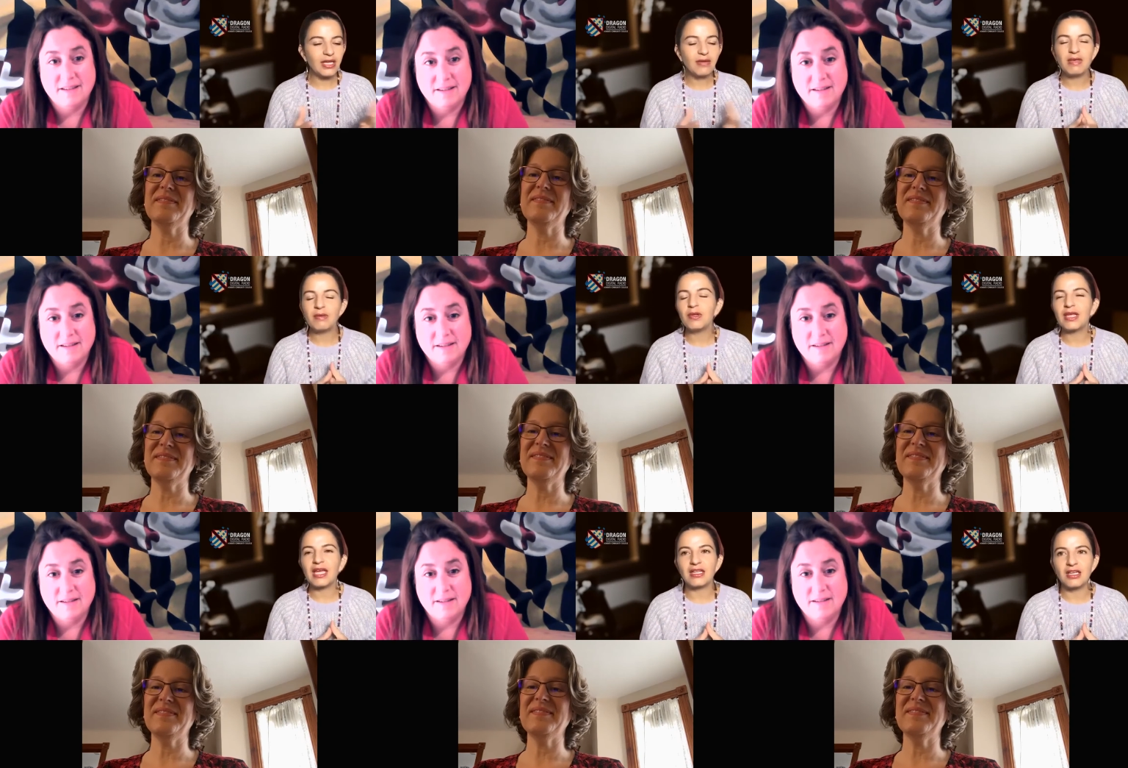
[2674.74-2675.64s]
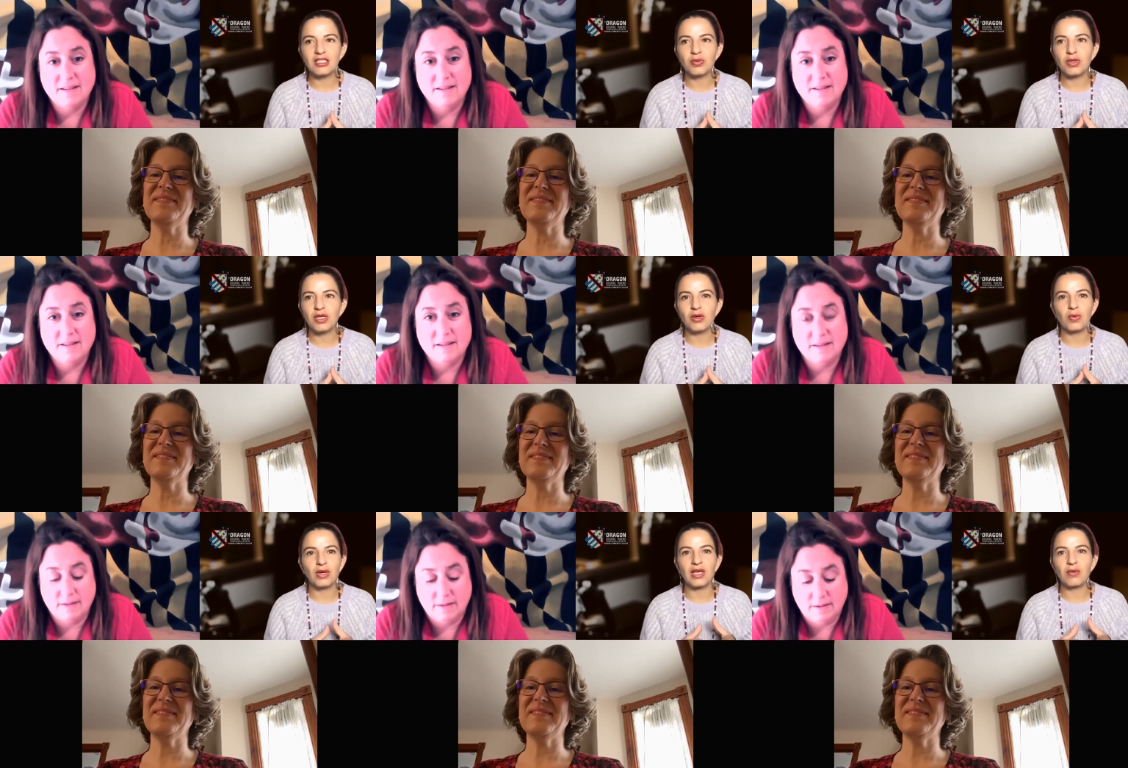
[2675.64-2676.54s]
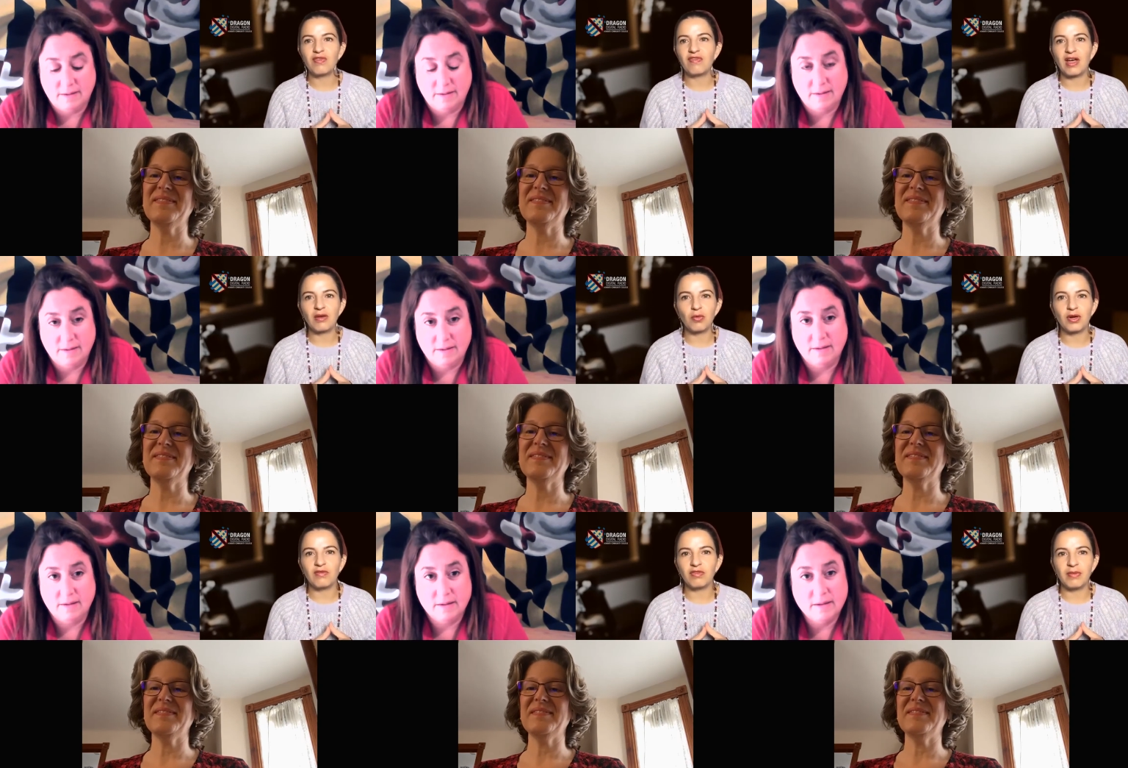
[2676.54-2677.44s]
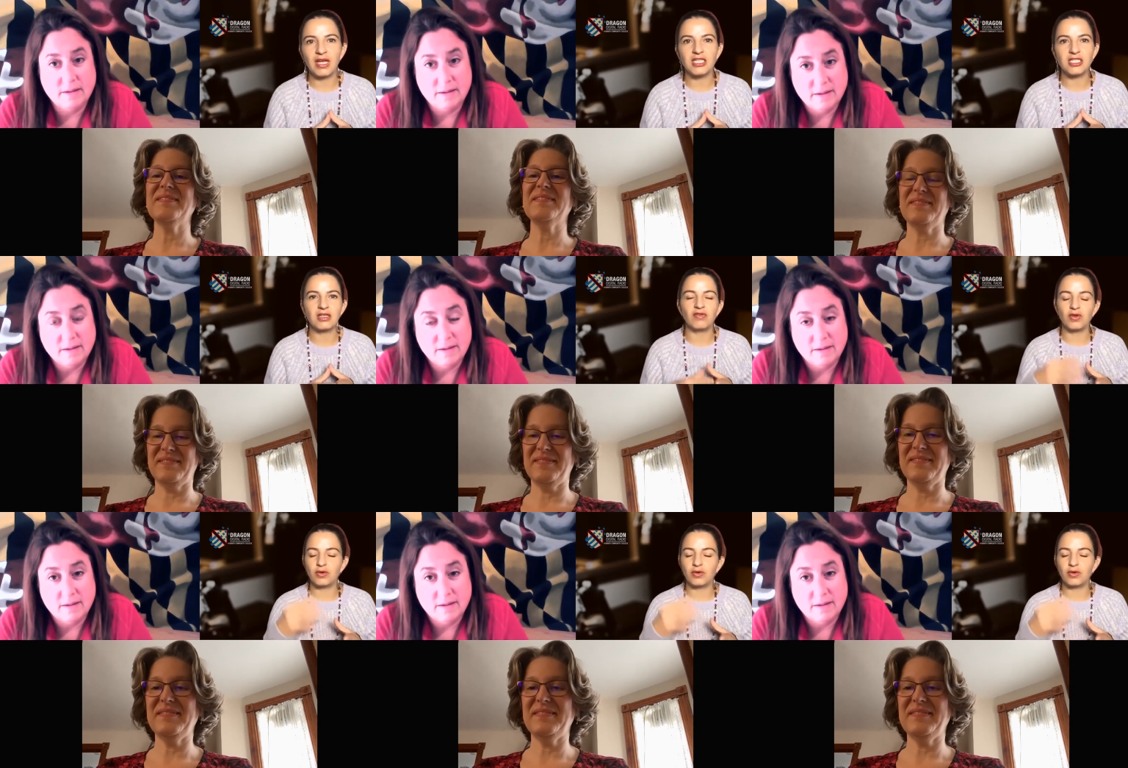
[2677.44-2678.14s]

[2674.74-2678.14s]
Speaker 1: can people get in touch with you? Where can we find more information if you're,